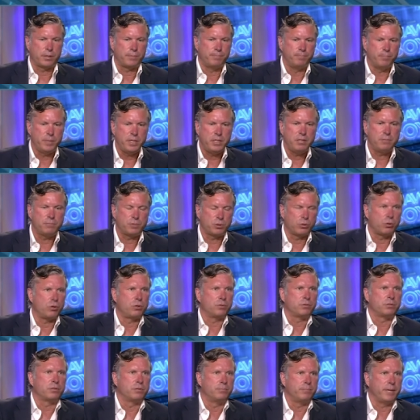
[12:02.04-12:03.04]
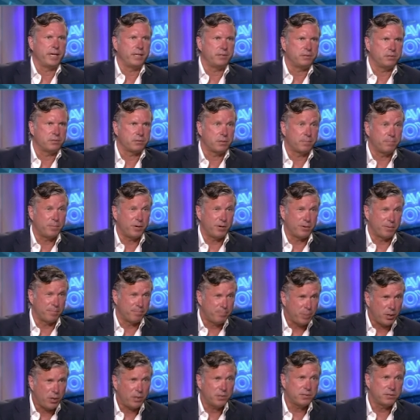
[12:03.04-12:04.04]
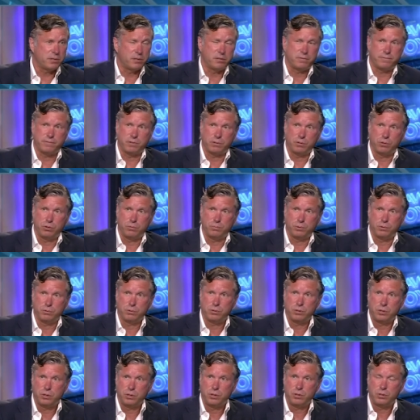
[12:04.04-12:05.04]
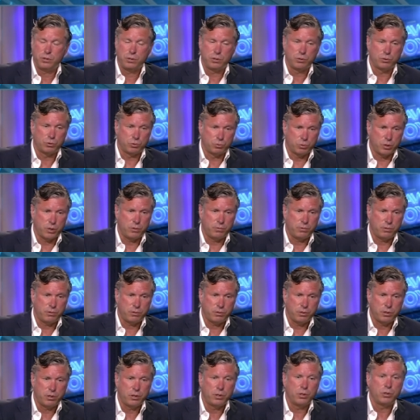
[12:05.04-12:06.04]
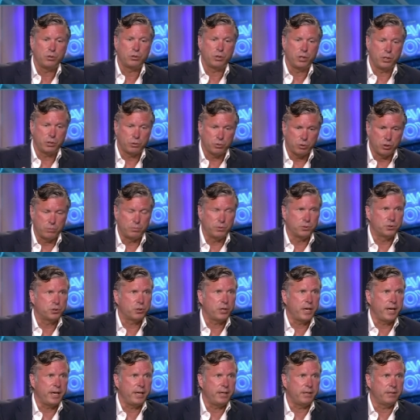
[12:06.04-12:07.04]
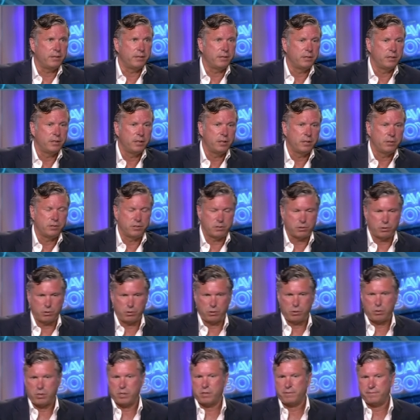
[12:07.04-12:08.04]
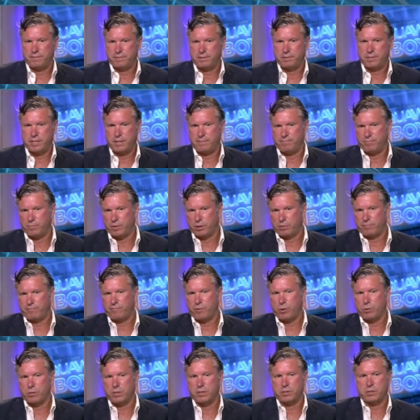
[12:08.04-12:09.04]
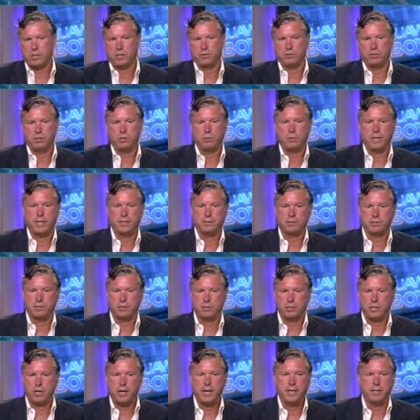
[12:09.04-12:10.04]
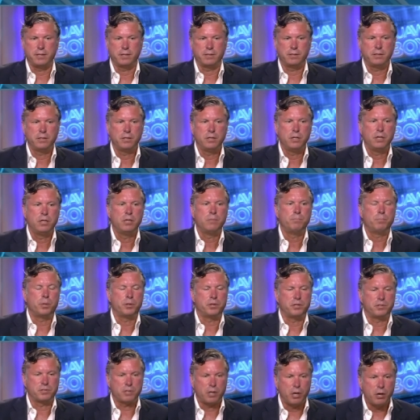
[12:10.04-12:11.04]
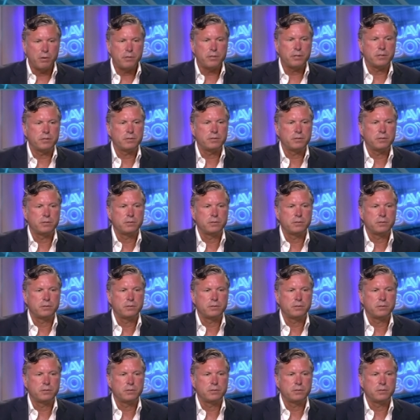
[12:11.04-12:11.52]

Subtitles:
a medium to long-term basis are positive for global growth, global trade. There's a lot of focus on US, China, but there's other